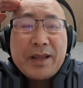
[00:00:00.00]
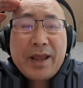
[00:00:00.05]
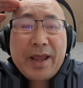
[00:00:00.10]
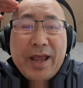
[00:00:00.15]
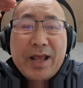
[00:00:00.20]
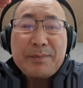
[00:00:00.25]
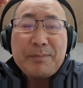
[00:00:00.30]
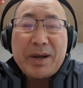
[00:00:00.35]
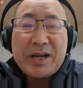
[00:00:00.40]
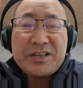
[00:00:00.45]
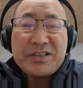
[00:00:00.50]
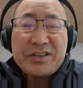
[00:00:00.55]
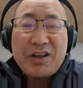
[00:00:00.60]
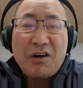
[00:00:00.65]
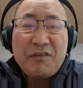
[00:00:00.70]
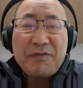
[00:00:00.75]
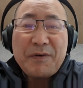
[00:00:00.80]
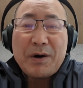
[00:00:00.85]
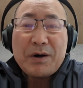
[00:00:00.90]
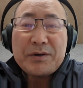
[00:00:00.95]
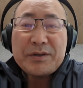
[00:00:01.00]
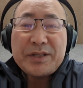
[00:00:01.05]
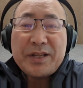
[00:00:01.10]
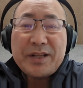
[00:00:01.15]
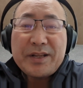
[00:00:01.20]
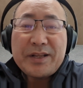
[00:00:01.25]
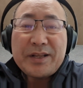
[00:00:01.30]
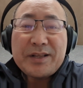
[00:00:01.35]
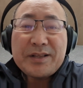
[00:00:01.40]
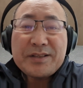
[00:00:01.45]
And my cell
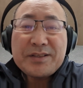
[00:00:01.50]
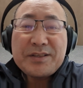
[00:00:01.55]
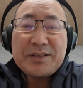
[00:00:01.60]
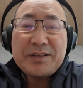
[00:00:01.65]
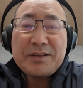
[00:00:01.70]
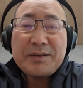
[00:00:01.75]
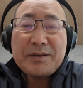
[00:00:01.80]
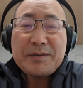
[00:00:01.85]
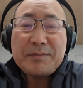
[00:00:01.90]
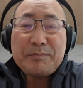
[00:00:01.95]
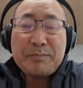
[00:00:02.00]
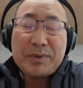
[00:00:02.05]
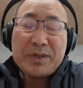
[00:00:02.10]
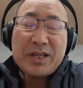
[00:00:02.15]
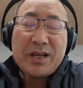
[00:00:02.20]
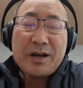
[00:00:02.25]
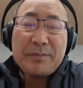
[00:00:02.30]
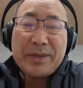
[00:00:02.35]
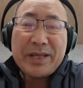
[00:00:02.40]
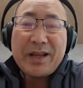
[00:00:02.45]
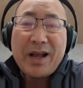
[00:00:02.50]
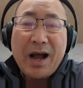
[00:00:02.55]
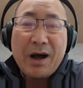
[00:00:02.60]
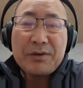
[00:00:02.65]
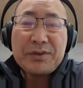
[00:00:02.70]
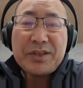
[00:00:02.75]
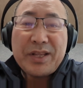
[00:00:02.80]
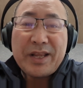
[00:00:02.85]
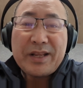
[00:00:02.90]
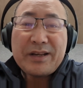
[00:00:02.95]
phone is becoming
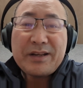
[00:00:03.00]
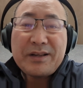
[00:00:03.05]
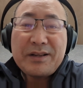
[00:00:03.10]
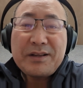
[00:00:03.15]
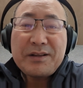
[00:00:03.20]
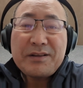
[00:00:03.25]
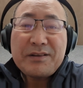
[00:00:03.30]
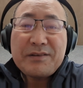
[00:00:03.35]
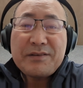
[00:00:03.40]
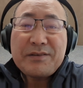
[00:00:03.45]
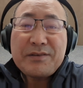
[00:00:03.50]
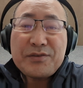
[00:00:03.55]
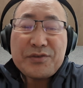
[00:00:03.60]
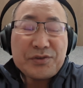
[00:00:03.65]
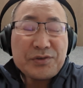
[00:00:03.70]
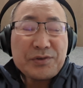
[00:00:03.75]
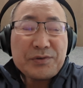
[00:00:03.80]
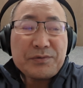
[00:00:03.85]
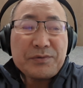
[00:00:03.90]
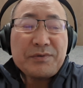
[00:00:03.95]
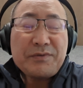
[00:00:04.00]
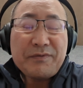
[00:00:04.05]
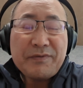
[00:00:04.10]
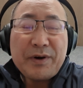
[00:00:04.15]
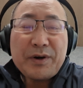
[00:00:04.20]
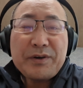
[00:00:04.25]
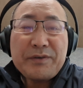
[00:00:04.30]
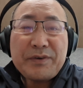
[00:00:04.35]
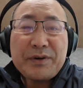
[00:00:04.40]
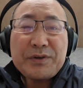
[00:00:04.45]
outdated soon,
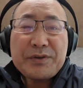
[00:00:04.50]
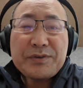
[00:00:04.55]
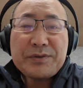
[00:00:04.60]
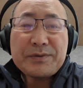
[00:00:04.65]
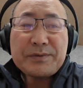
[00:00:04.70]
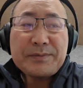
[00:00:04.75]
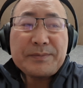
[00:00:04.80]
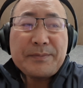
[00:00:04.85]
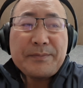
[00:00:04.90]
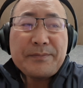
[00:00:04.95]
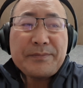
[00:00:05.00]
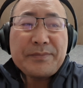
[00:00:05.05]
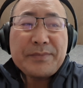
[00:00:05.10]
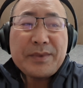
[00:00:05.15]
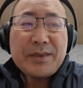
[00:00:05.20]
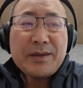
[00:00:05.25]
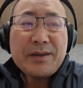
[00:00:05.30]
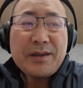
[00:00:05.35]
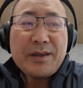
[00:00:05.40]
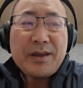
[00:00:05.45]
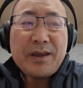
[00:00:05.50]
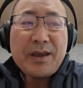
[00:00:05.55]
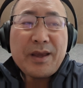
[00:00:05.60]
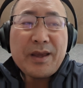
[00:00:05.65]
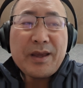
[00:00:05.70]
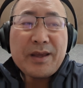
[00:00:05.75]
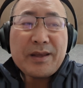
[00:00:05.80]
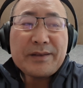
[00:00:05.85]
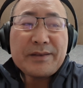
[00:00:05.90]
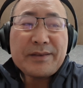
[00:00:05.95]
very, very soon.
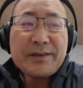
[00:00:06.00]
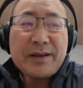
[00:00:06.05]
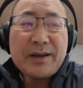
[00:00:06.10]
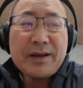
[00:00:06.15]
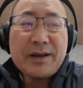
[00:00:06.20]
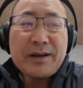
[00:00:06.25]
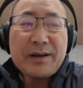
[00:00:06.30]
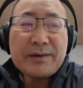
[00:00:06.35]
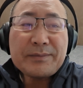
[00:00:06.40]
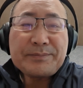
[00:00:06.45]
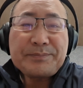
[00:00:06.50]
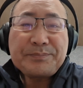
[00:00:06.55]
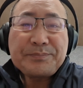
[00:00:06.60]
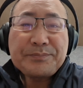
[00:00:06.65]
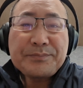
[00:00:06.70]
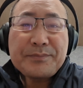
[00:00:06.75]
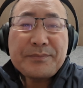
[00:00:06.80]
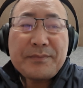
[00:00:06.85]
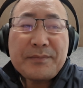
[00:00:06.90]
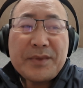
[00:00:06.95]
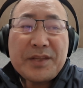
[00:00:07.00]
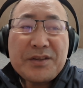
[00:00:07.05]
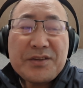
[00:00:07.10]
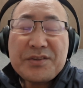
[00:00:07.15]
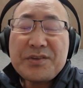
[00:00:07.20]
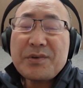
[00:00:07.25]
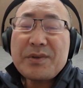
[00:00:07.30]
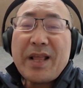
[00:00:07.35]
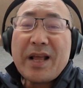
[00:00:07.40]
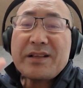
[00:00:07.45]
And
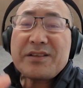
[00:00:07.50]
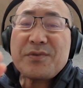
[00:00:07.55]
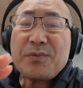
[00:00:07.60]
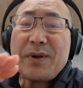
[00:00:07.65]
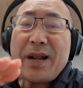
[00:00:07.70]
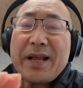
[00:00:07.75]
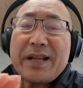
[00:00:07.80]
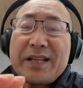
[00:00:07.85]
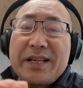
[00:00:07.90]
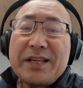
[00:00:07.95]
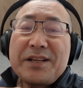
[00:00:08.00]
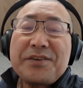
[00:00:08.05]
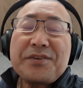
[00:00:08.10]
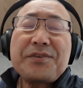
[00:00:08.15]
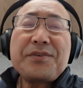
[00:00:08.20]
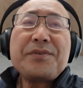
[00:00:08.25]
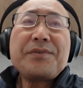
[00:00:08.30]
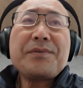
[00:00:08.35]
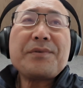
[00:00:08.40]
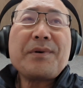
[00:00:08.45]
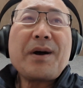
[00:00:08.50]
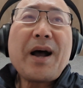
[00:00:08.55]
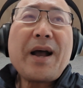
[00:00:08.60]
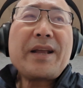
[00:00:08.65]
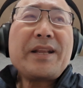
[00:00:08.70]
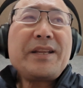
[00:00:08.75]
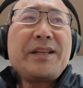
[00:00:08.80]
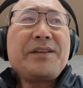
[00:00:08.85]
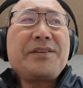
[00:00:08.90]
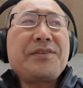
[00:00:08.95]
so that's what I need to do.
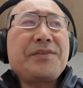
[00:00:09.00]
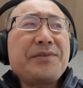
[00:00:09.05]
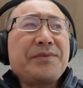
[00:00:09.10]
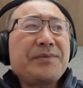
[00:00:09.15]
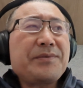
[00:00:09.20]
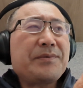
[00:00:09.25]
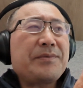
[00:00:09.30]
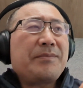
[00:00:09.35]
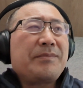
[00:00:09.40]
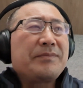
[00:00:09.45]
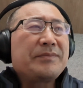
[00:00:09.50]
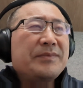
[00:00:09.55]
I need to